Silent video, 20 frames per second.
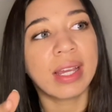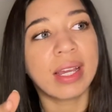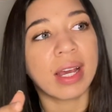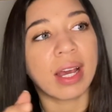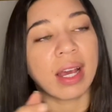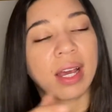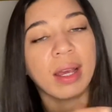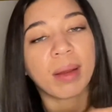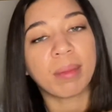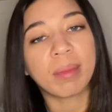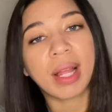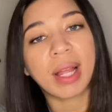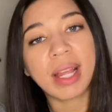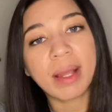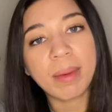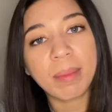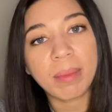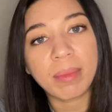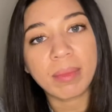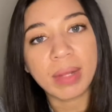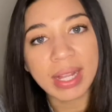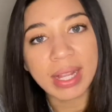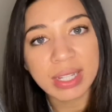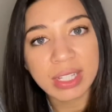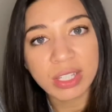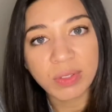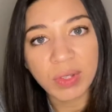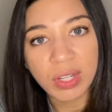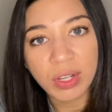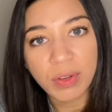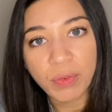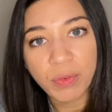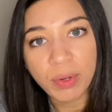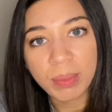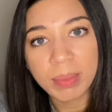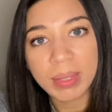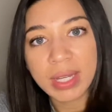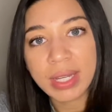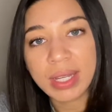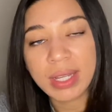like this video for
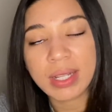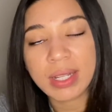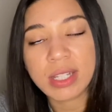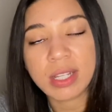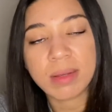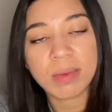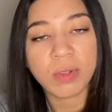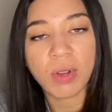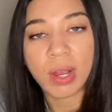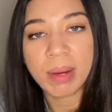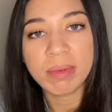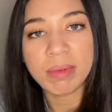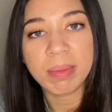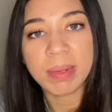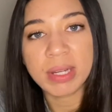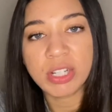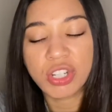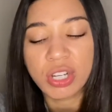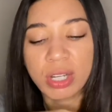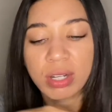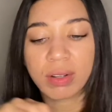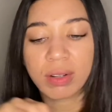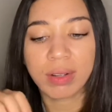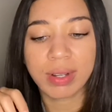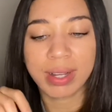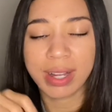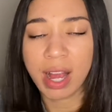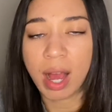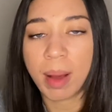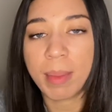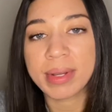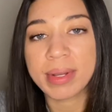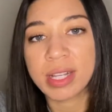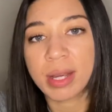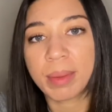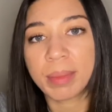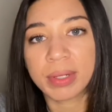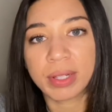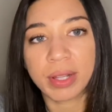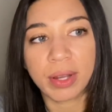me, subscribe to my channel, and comment down
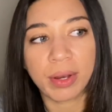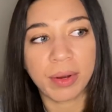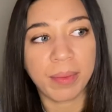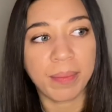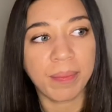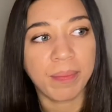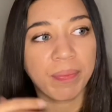below